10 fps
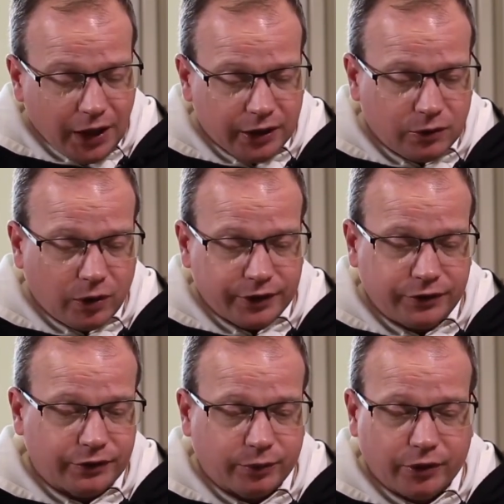And Aquinas
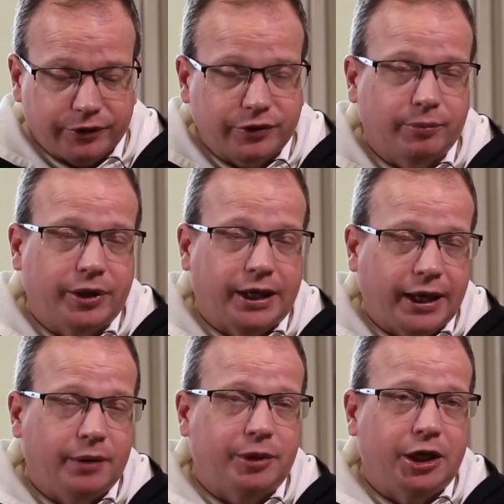says, well, there simply
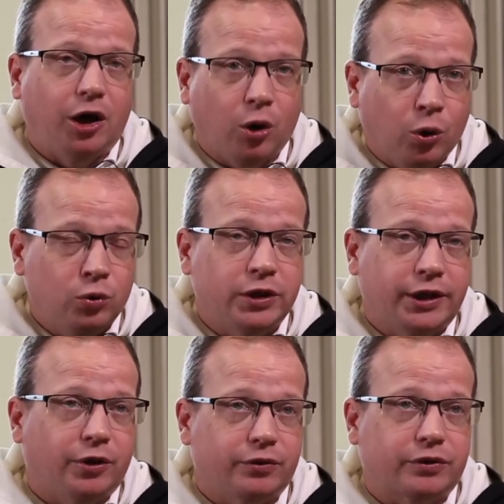can't be
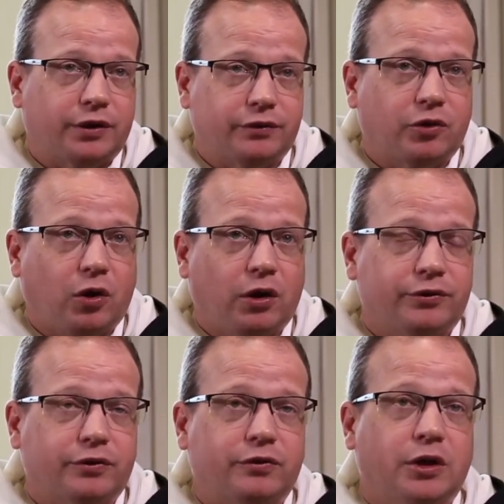only those kinds of
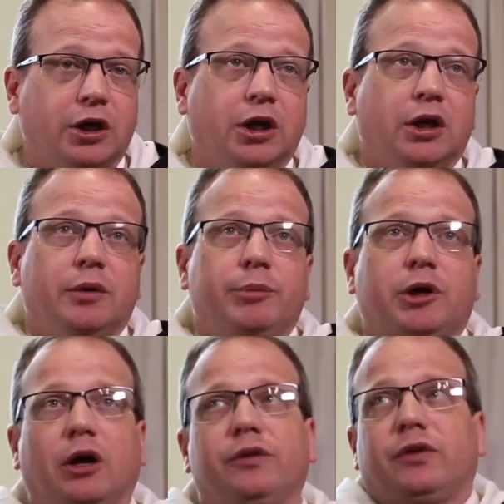causes.
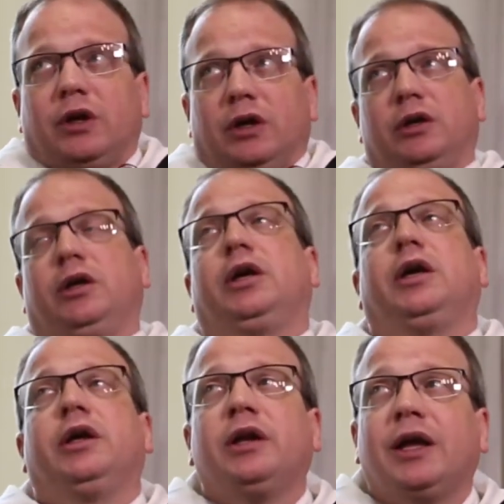Because
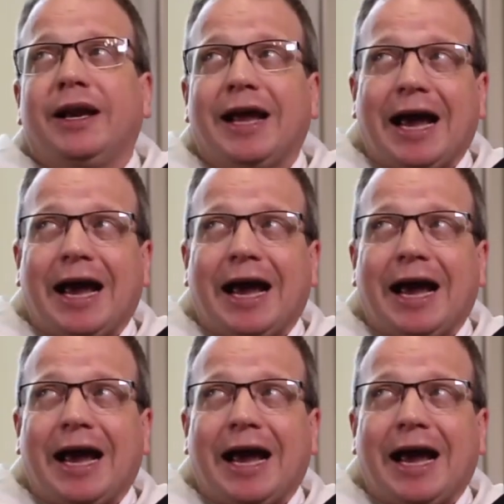in an